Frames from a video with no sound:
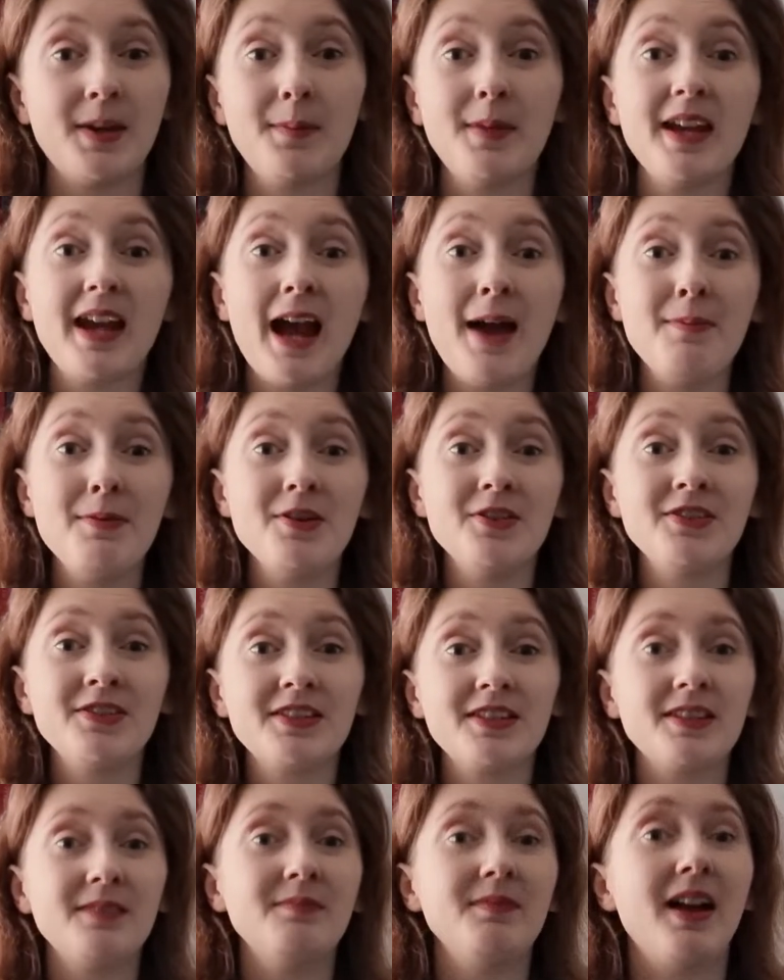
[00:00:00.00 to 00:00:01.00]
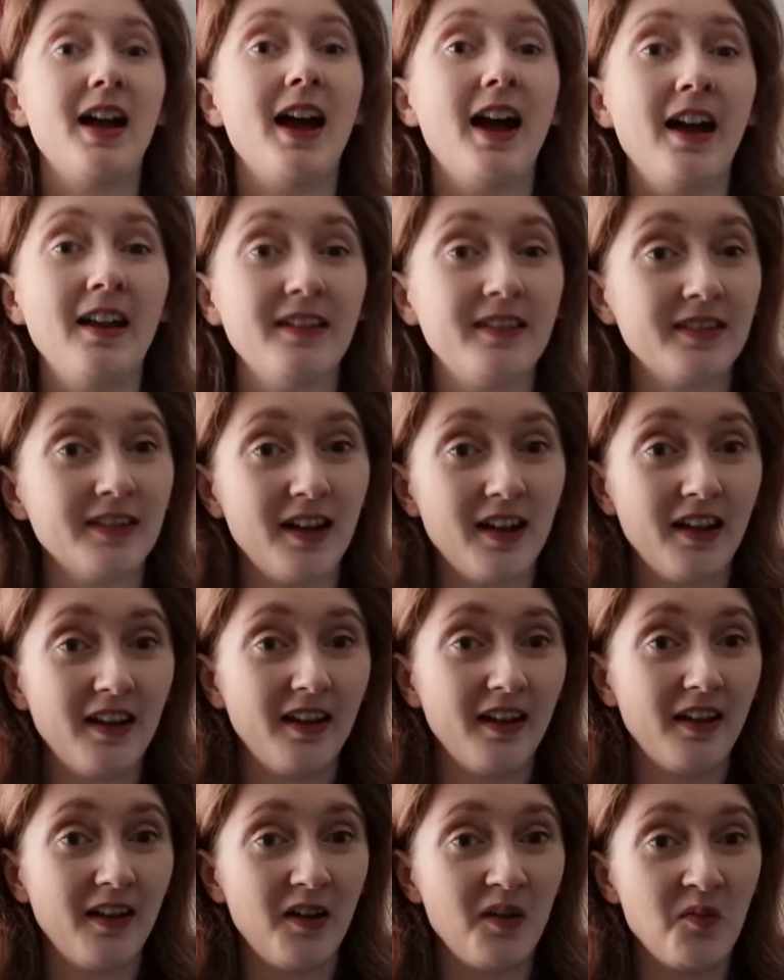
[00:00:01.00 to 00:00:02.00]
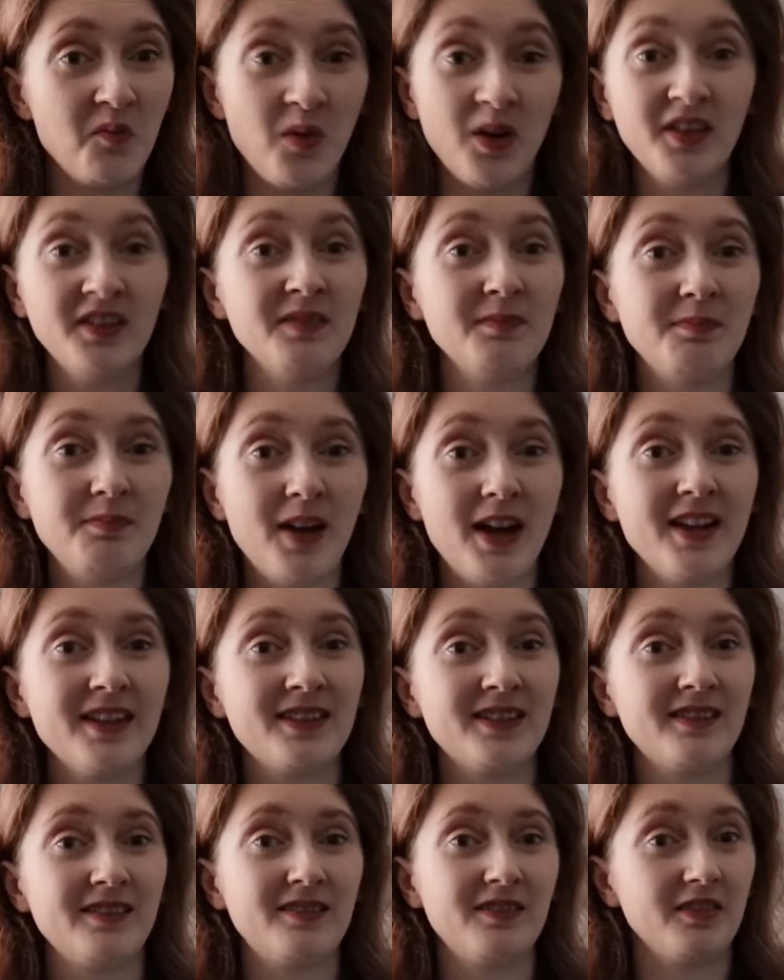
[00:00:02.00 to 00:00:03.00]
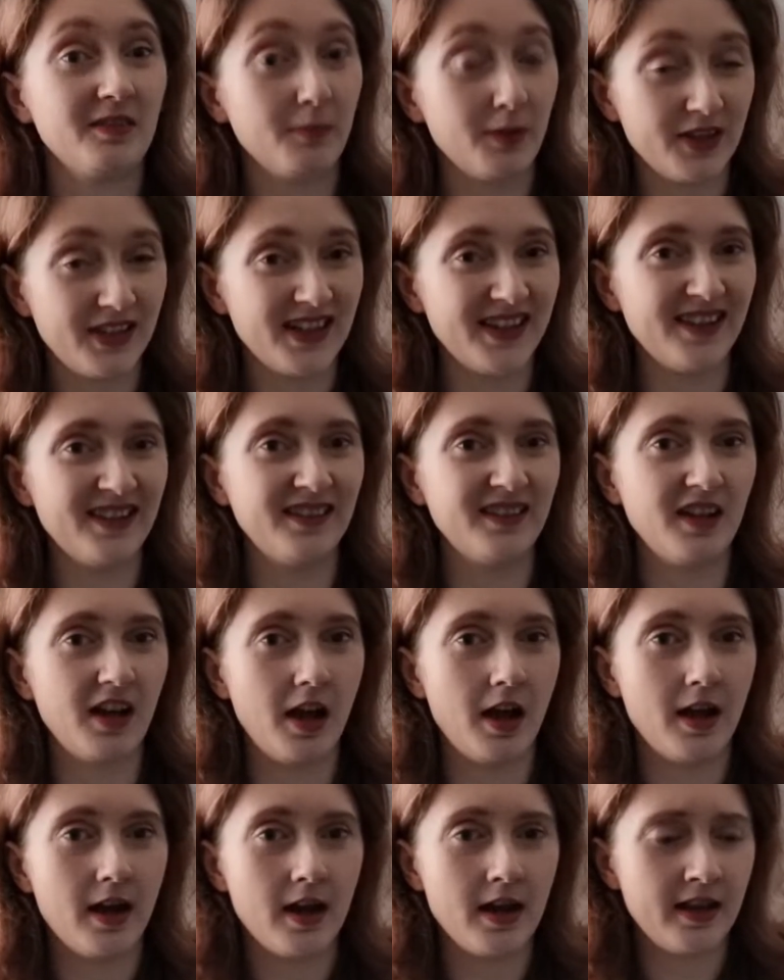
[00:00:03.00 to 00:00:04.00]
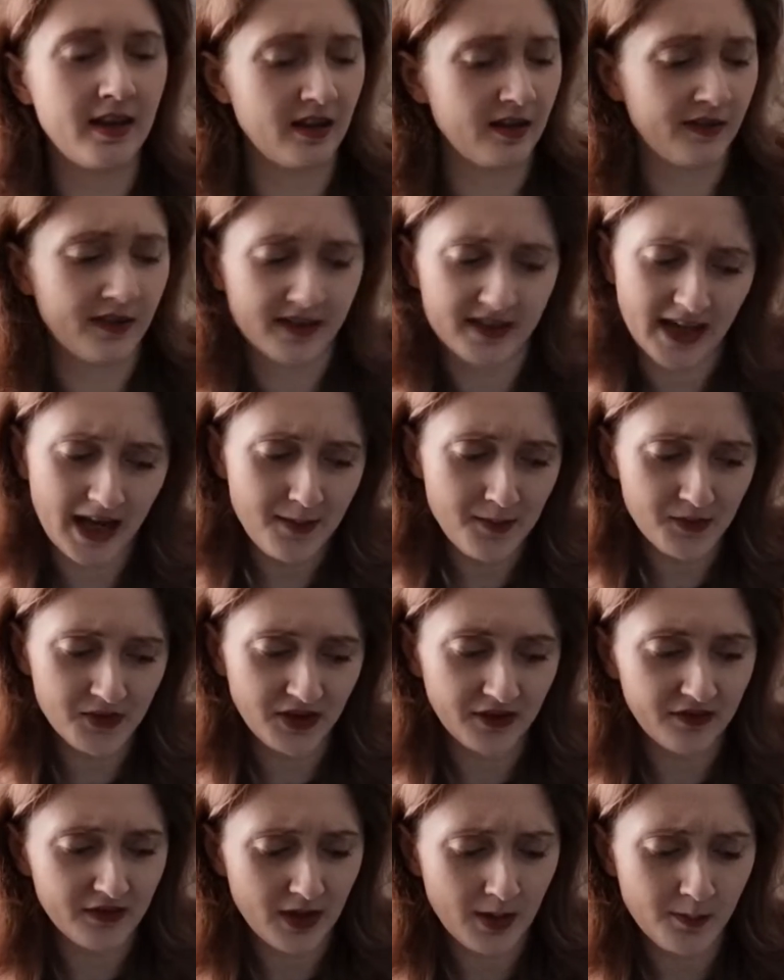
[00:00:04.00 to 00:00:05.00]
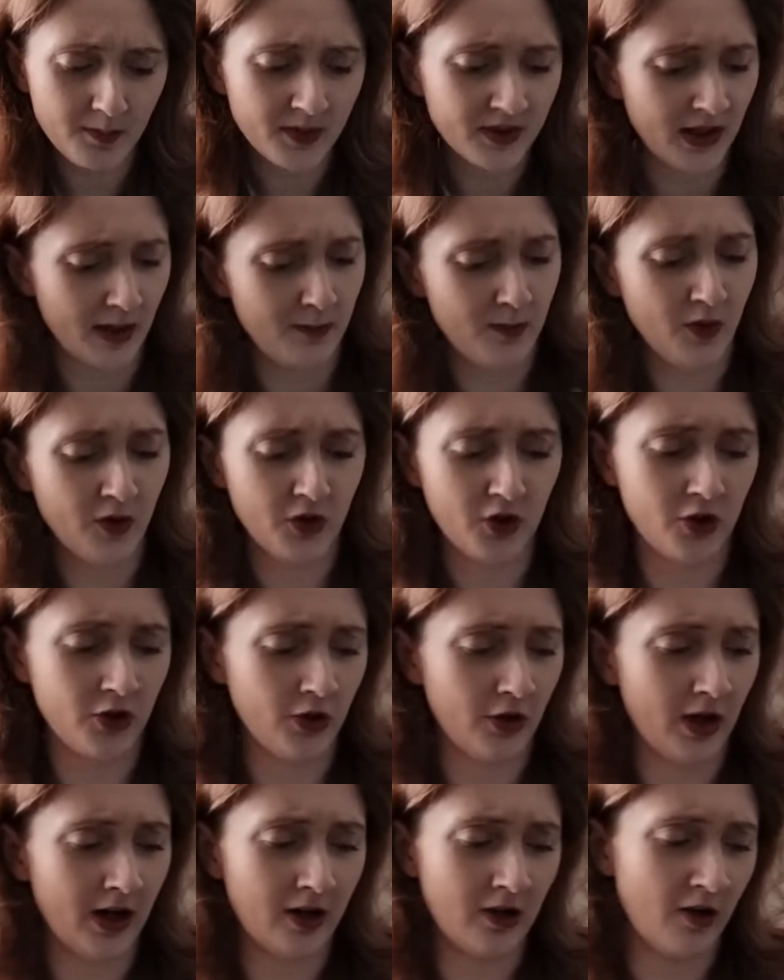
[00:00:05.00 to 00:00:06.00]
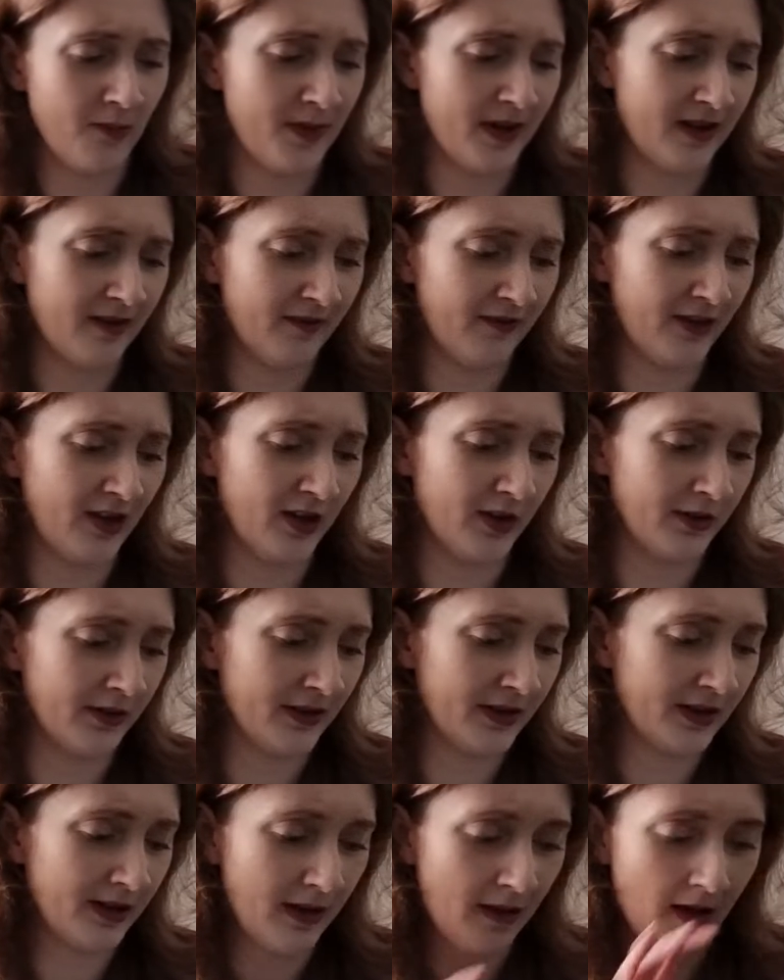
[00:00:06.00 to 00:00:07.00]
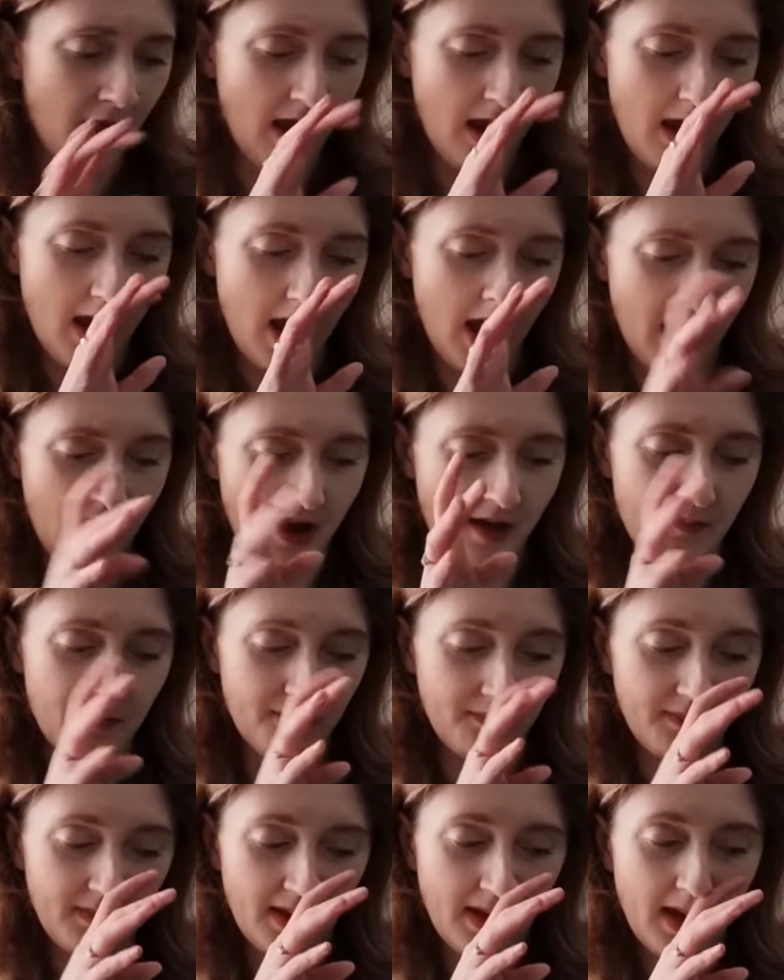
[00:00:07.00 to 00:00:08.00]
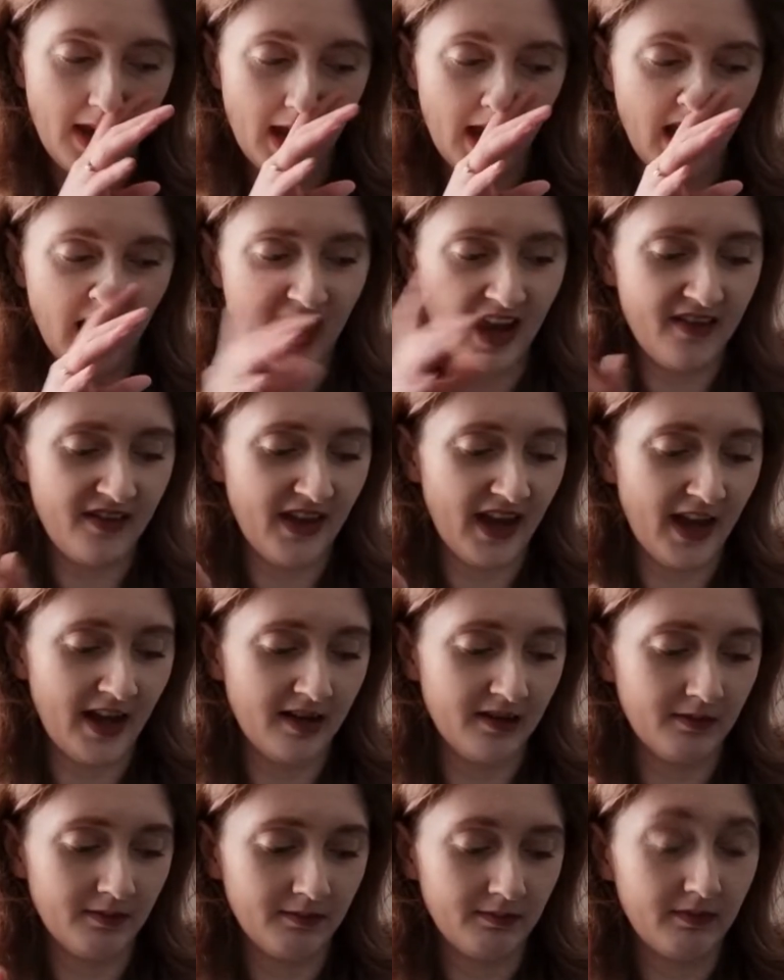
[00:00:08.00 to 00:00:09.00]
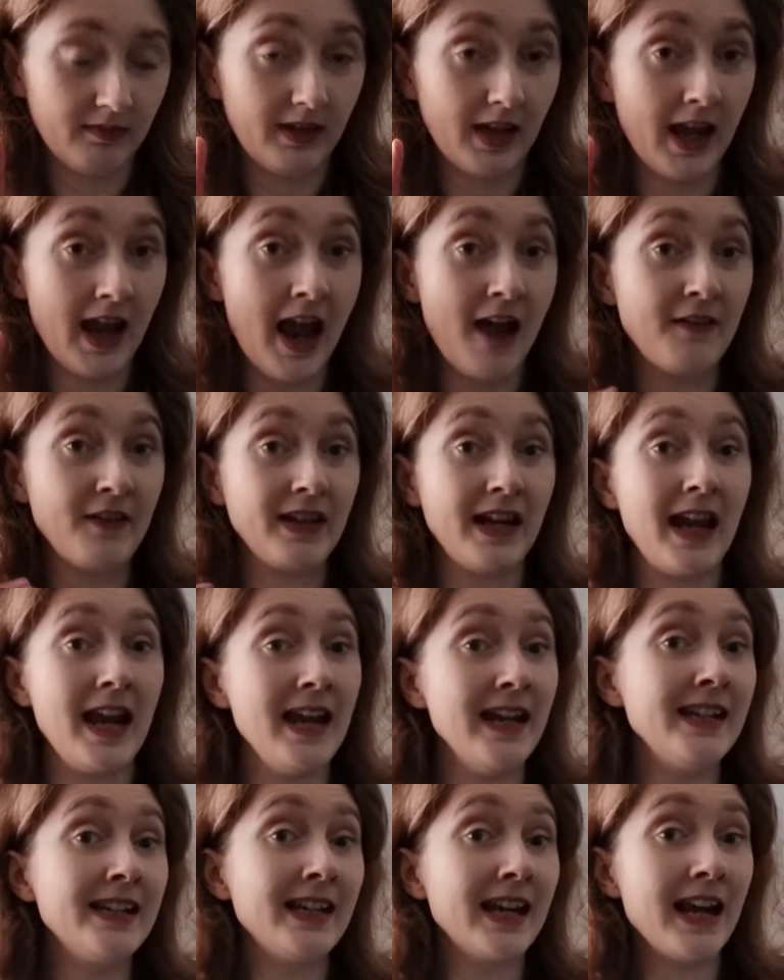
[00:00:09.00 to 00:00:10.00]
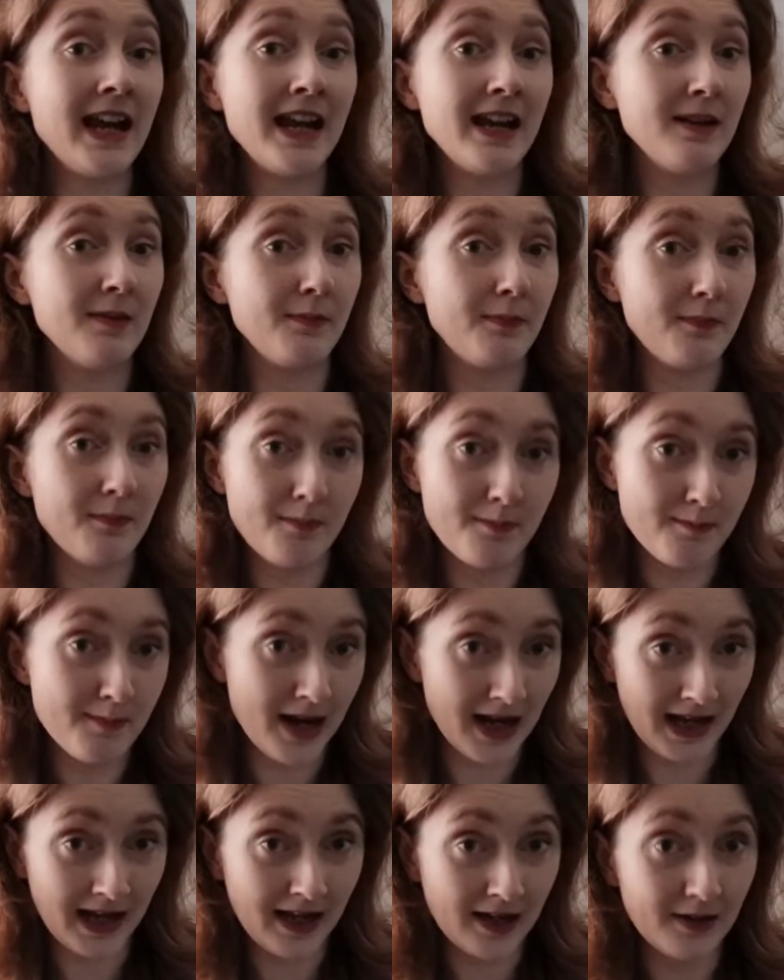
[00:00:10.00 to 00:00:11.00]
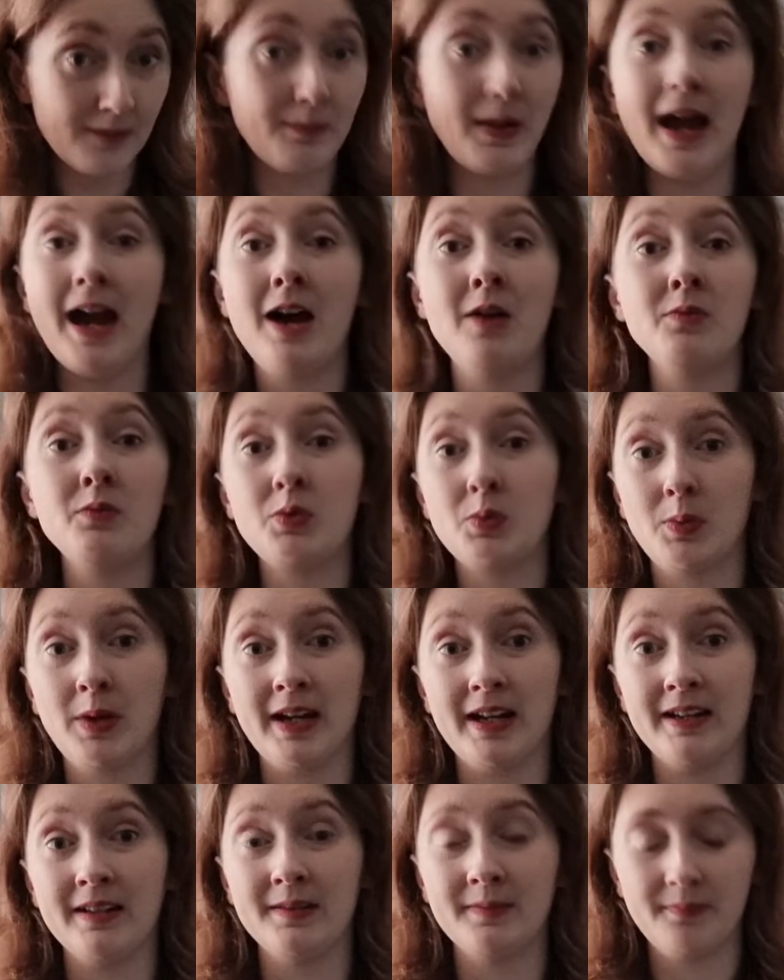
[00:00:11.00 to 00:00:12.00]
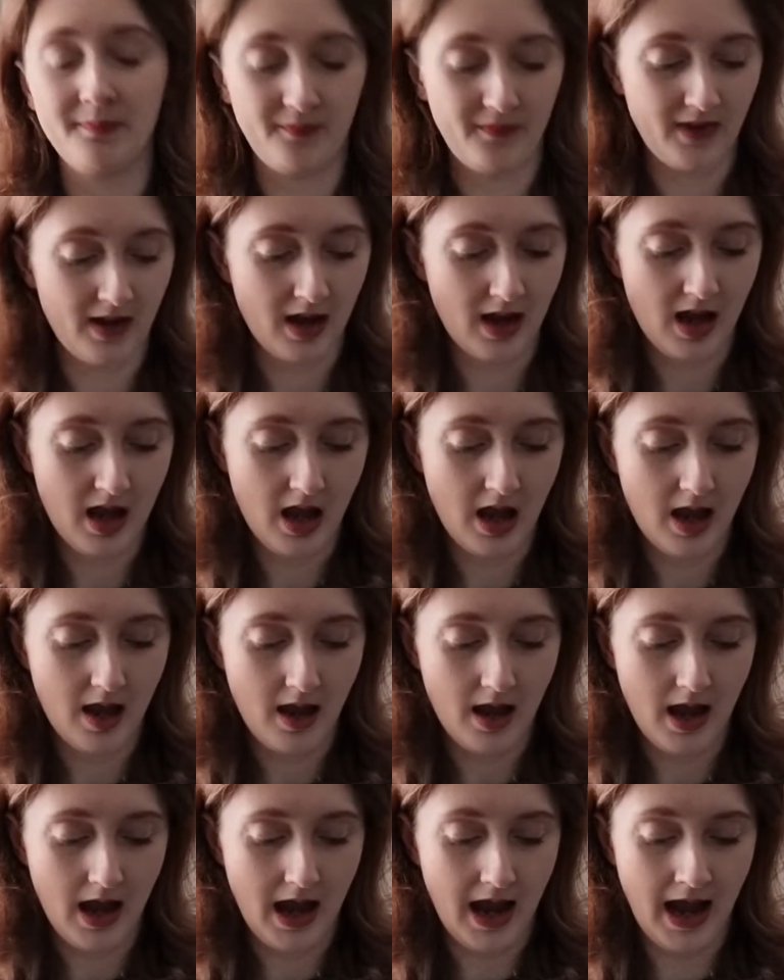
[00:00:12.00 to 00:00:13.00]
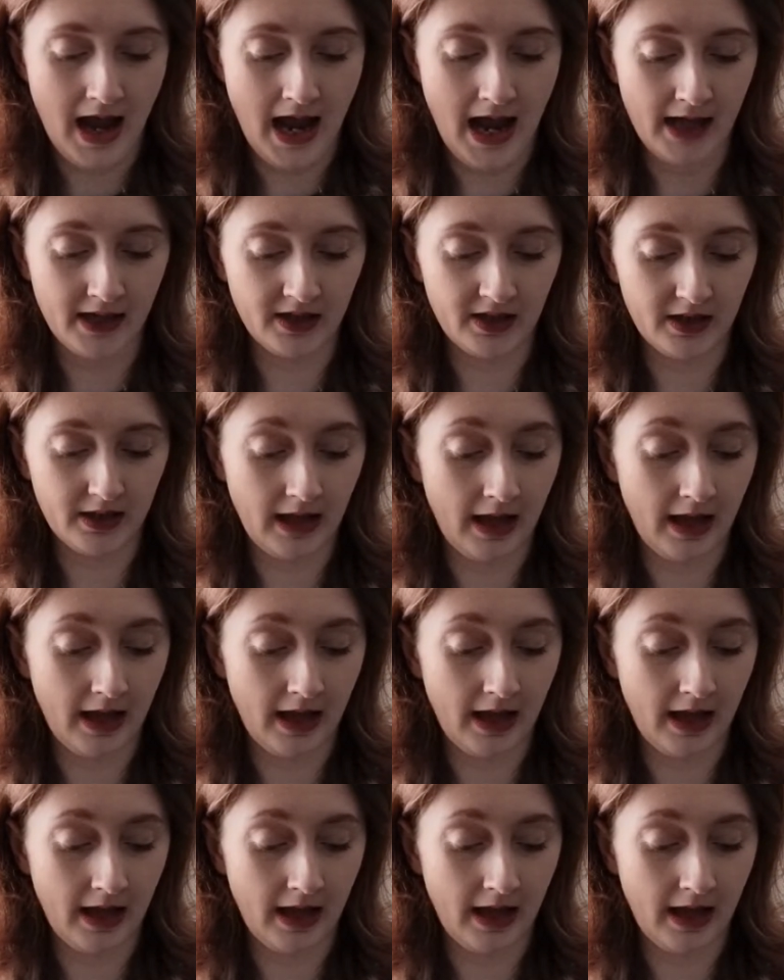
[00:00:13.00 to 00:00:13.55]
something happens and one person puts in either the same or different numbers. I'm not sure, I got a bit confused. And then they have an £18 million win, and